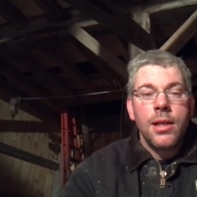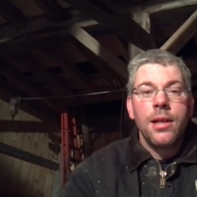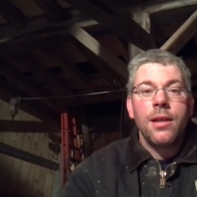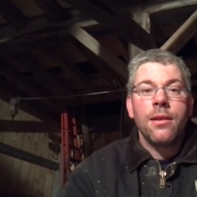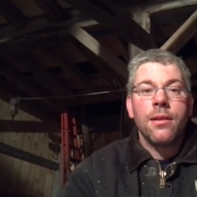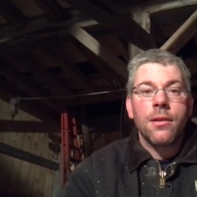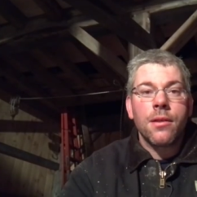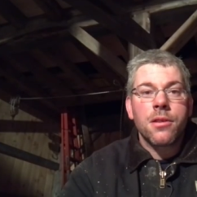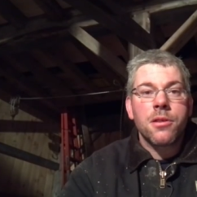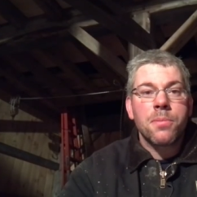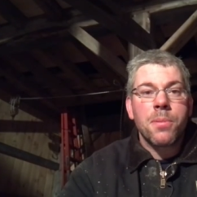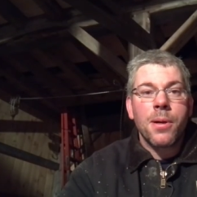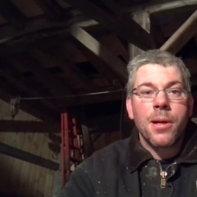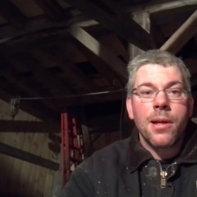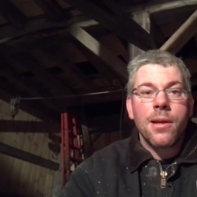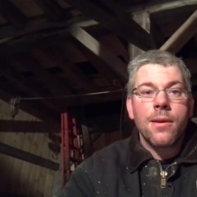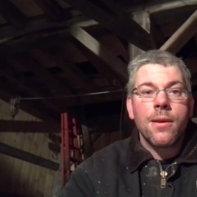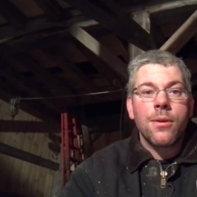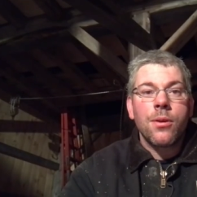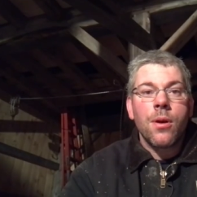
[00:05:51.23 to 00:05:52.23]
It looks
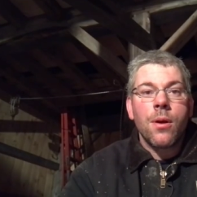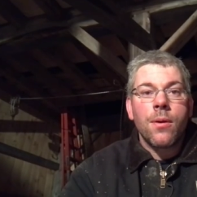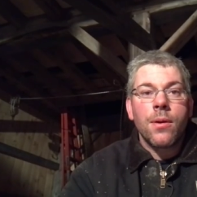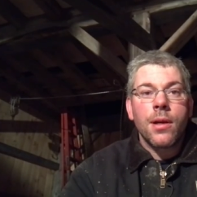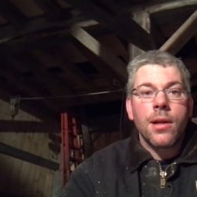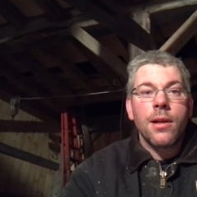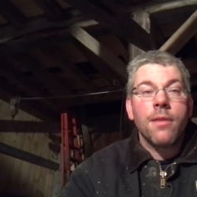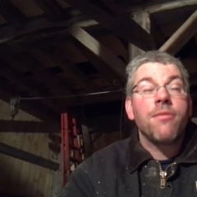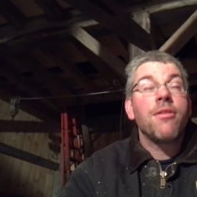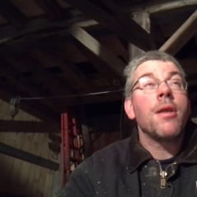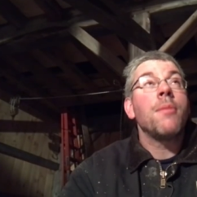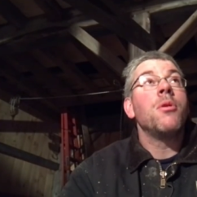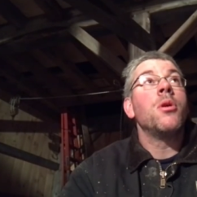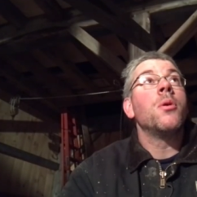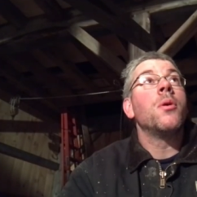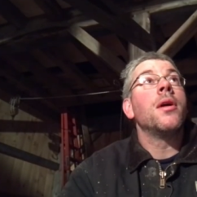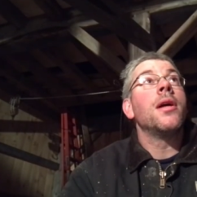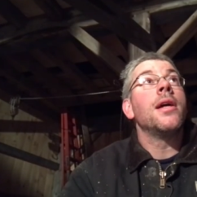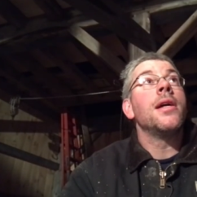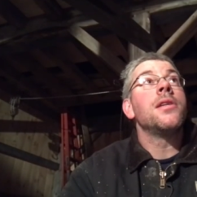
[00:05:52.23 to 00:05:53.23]
pretty good going into
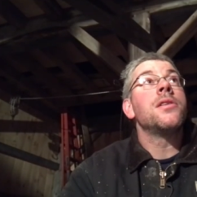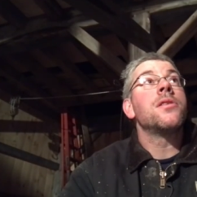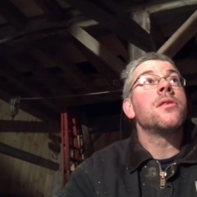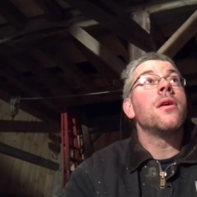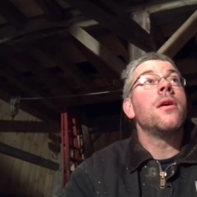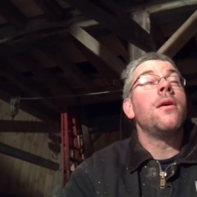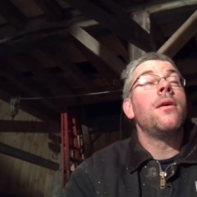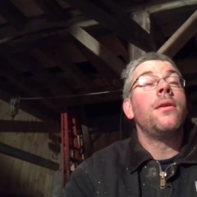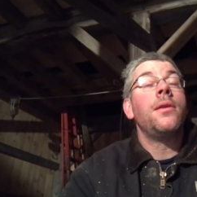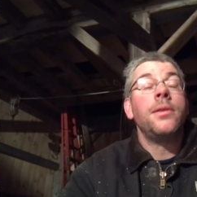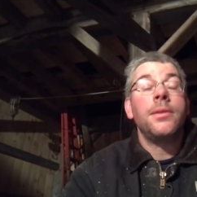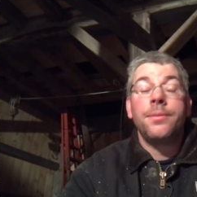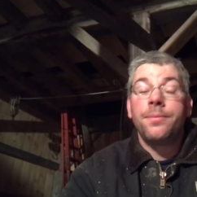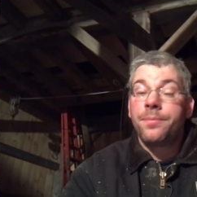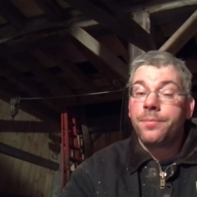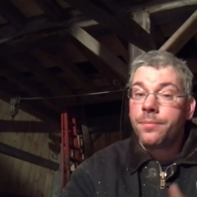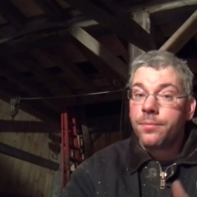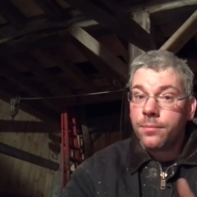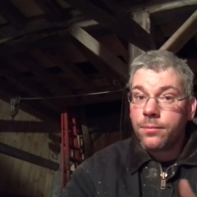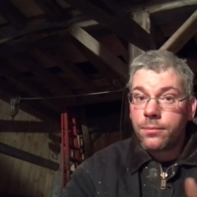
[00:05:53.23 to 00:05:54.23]
February, so
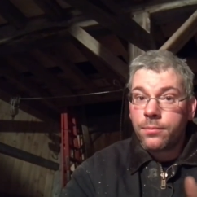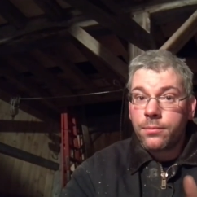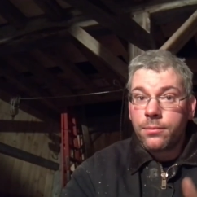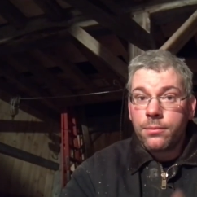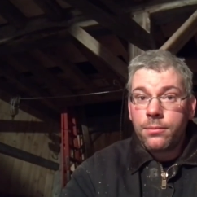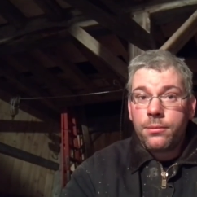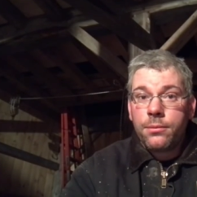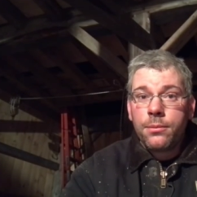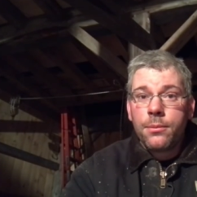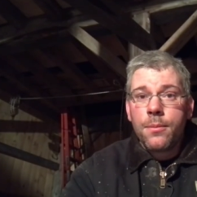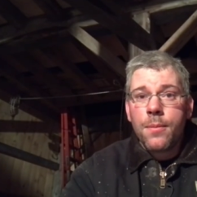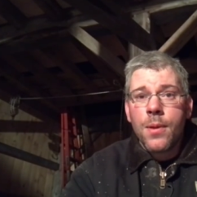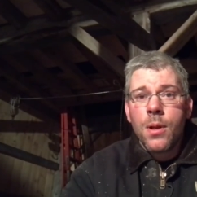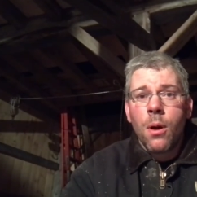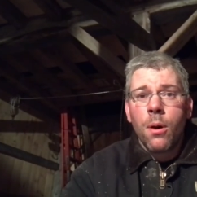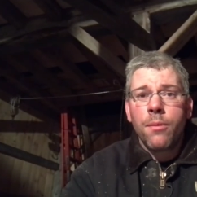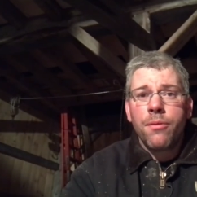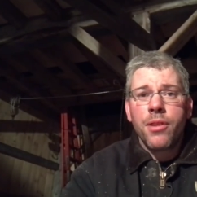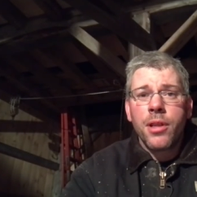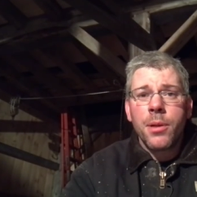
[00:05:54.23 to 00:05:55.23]

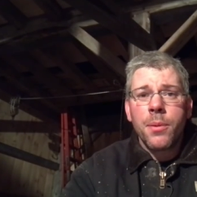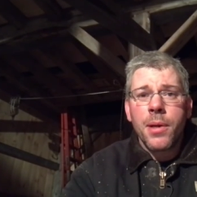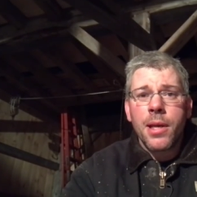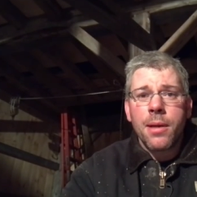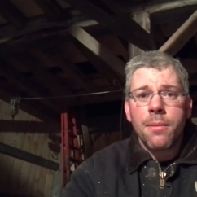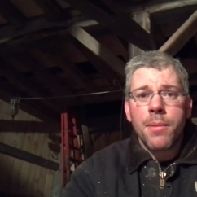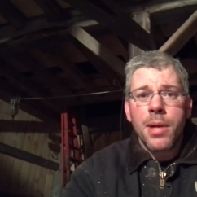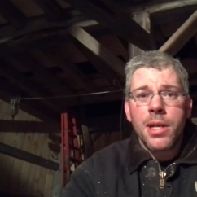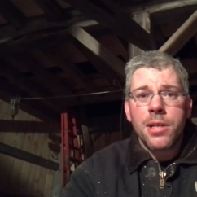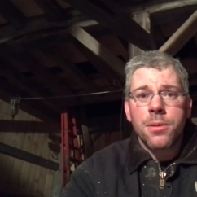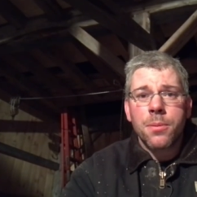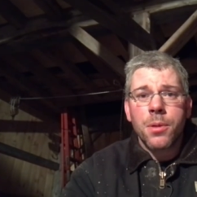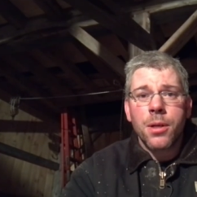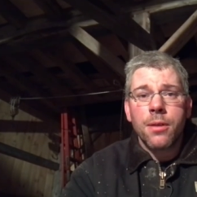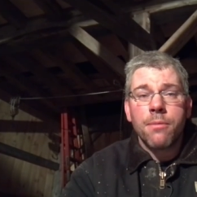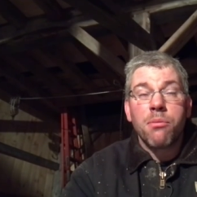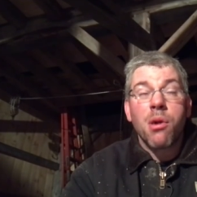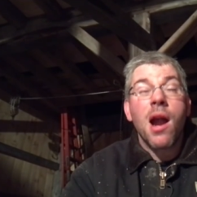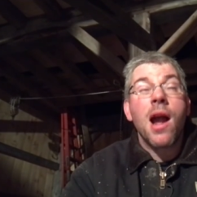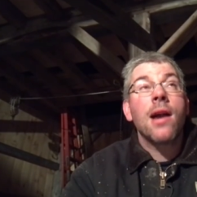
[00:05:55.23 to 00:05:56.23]
hopefully we can make some
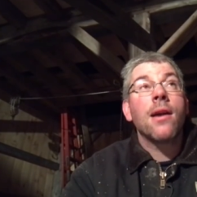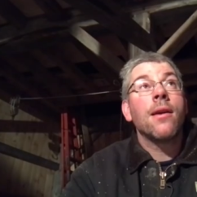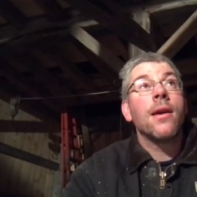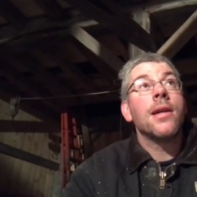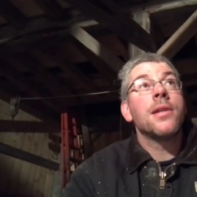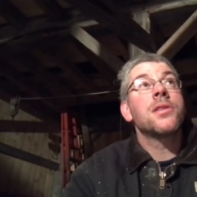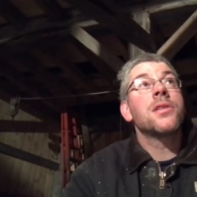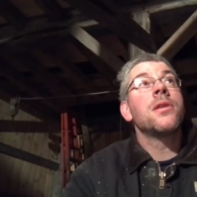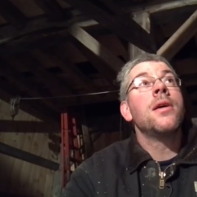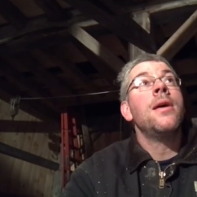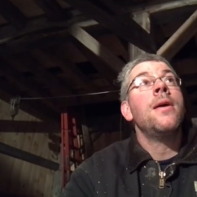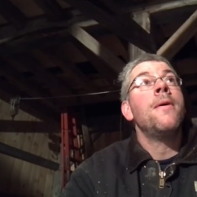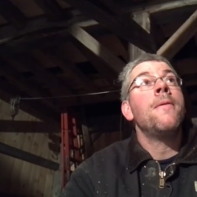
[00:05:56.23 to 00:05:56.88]
good progress.